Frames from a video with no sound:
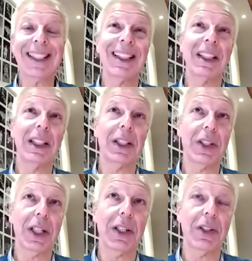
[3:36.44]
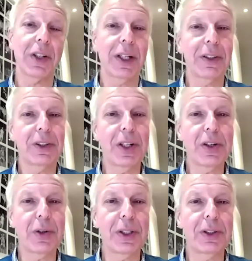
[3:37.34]
The excellent Exchequer tre-
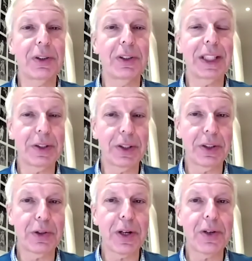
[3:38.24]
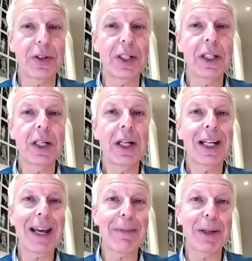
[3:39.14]
Treasury, Secretary of the
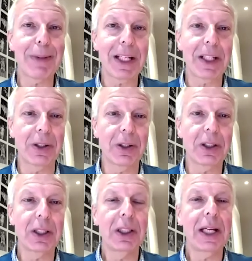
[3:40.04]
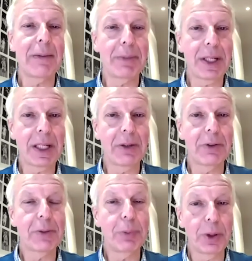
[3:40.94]
Treasury, Kemi Badenoch,
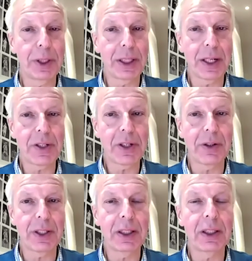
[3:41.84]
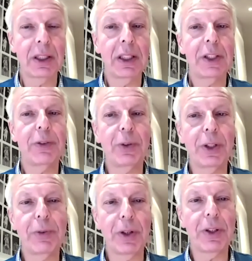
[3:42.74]
MP, who was born in Nigeria,
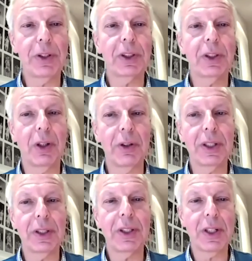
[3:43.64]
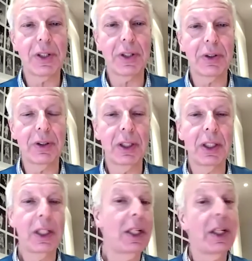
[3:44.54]
is fully focused on this issue.